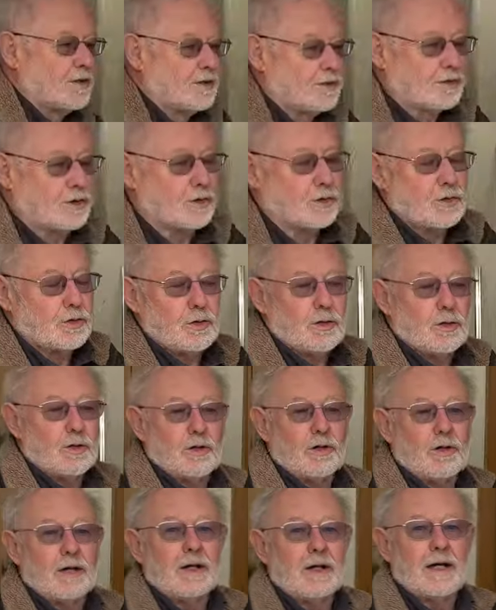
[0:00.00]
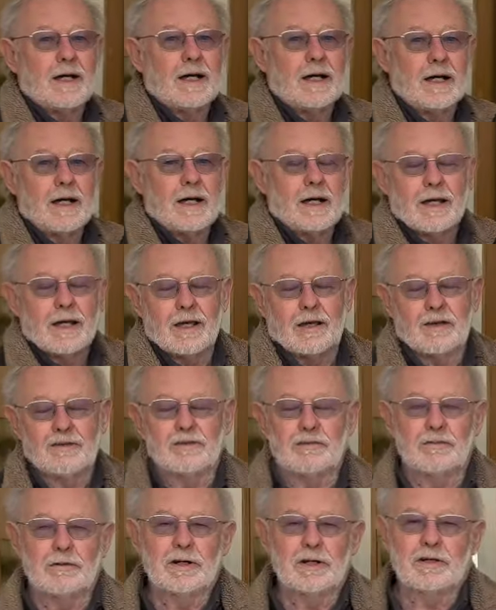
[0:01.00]
The door is
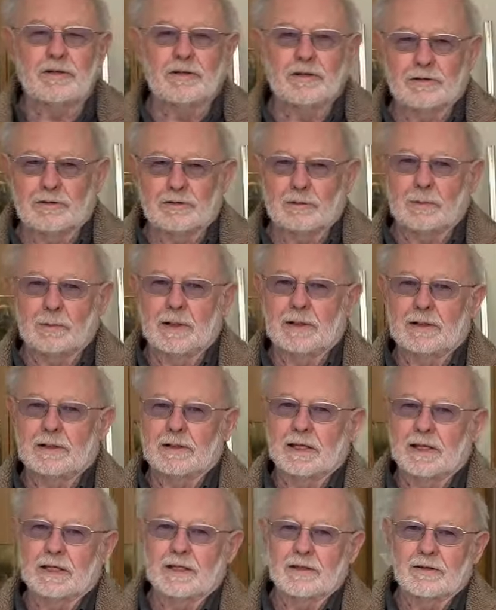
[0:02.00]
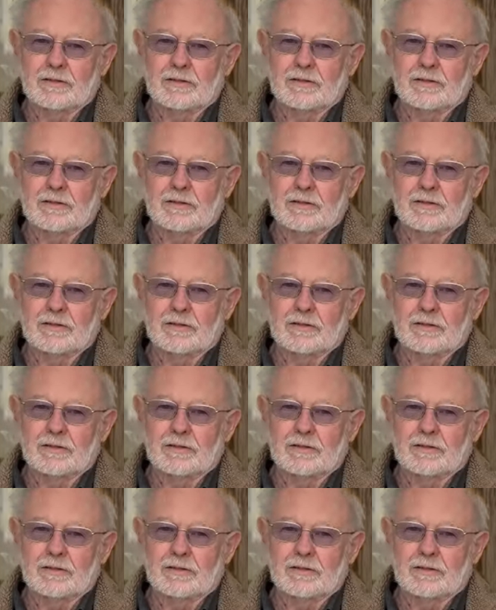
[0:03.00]
original to building,